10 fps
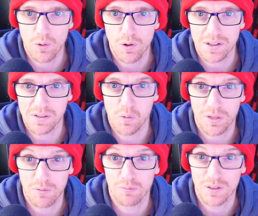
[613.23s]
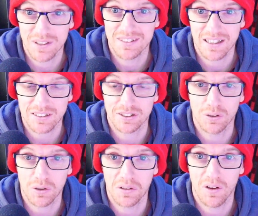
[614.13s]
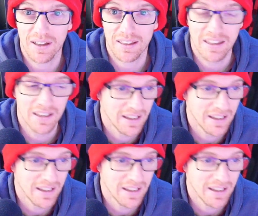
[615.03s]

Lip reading: work and what the rig's actually looking like.